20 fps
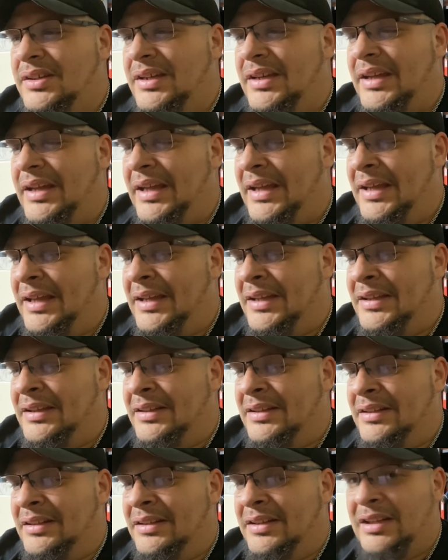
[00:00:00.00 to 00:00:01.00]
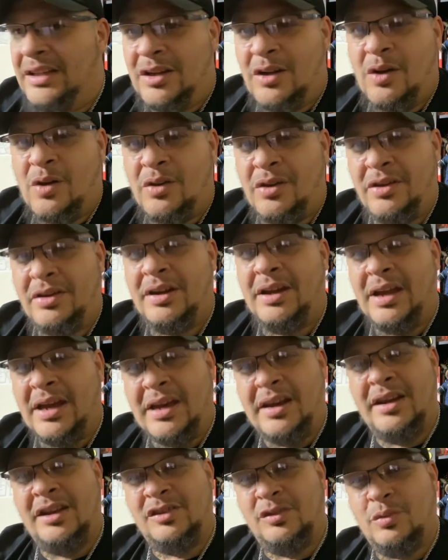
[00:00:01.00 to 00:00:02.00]
and they call their
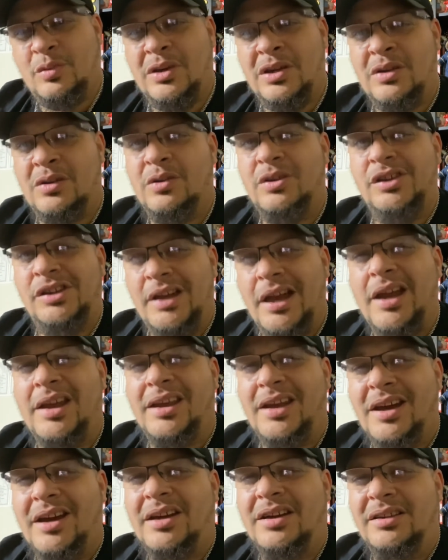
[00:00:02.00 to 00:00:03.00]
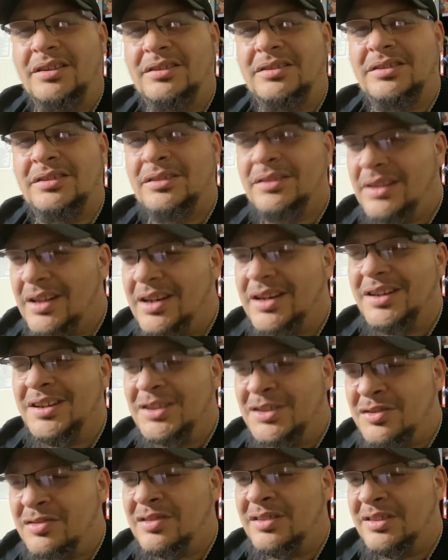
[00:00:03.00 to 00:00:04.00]
God as well Yaya. Isn't that
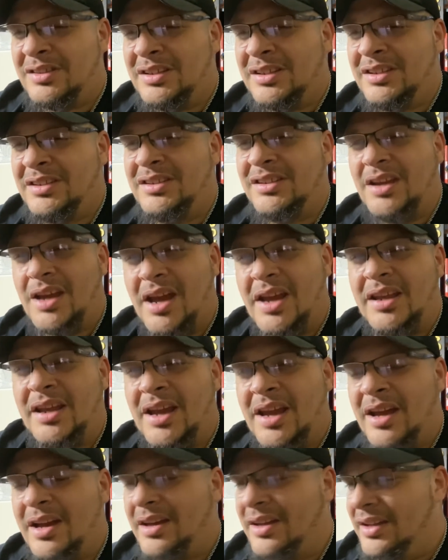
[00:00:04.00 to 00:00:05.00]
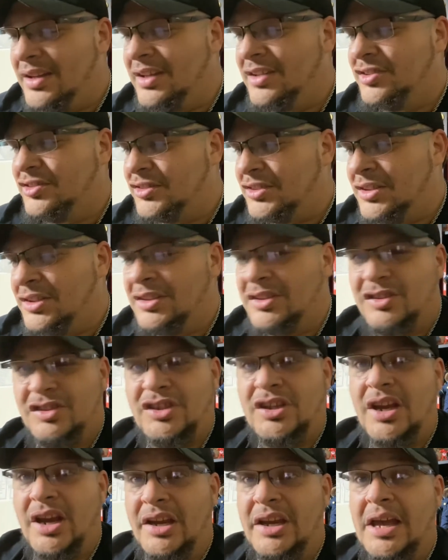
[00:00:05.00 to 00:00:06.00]
interesting? Yaya, his son is
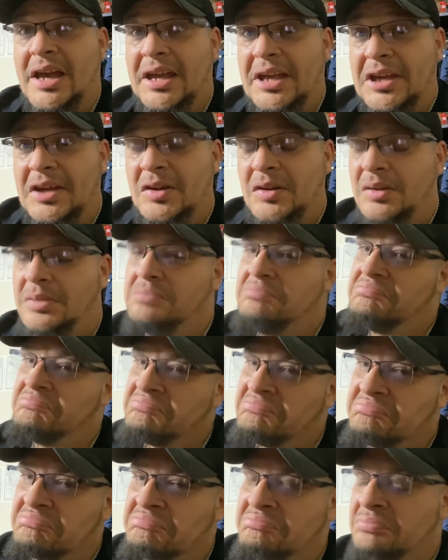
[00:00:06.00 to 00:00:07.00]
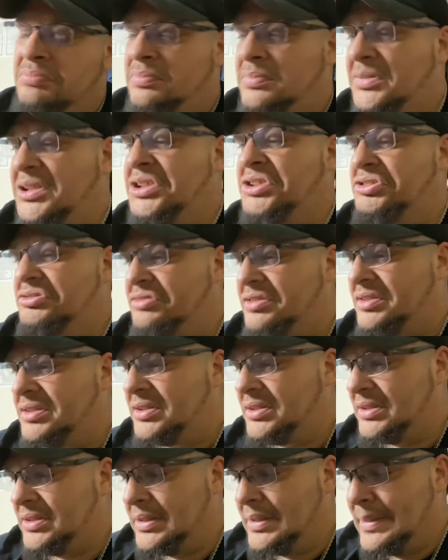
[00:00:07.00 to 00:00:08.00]
Yayael.
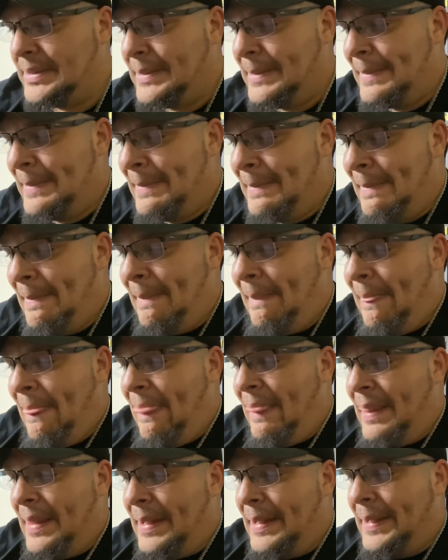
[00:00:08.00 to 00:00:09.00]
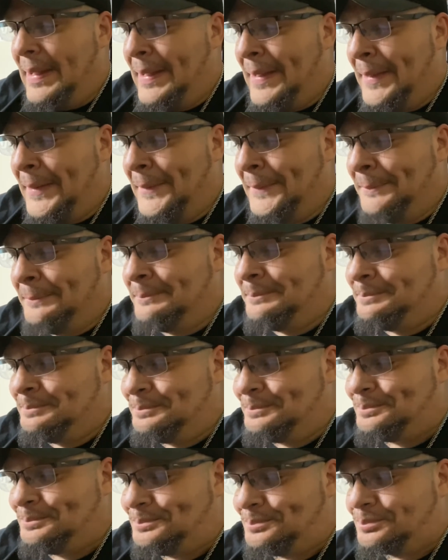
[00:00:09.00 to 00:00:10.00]
Interesting. Um,
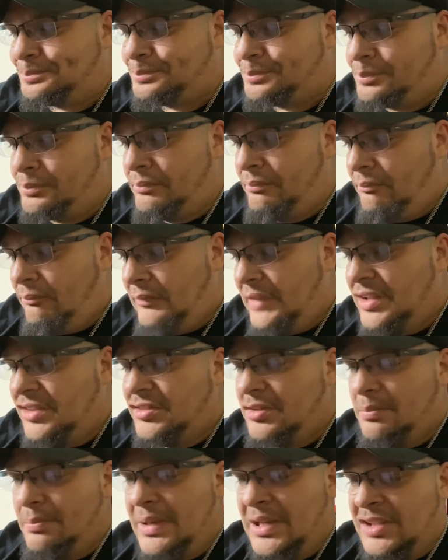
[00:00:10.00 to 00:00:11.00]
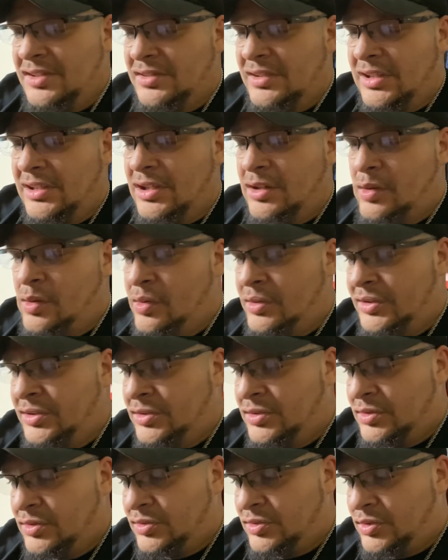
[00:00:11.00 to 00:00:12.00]
and so basically, according
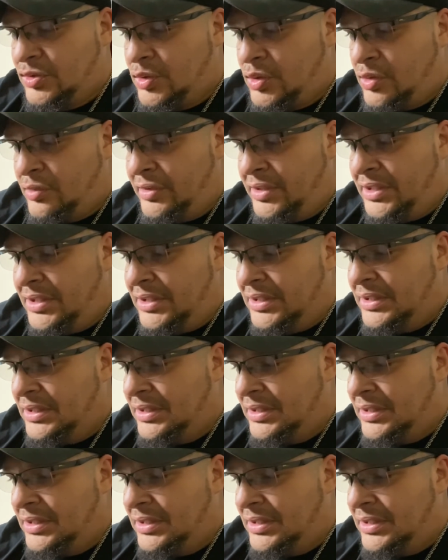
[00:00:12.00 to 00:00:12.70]
to the story,